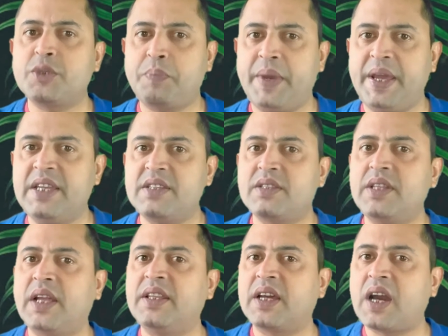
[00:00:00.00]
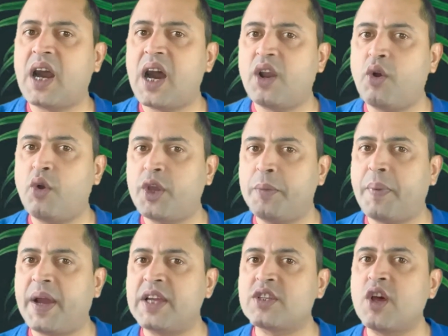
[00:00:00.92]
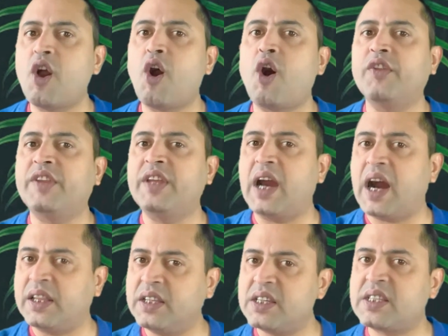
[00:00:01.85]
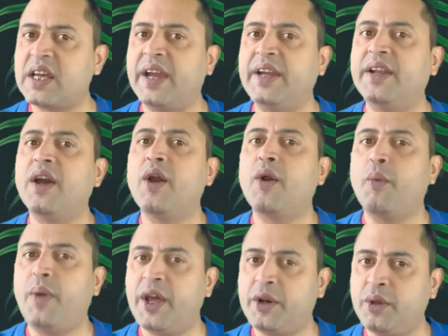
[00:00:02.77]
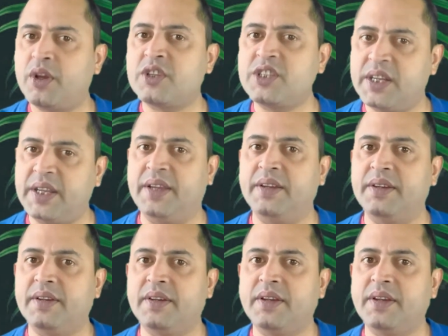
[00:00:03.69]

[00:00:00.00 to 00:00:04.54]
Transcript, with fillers: space that the car occupies on the other side where you are sitting.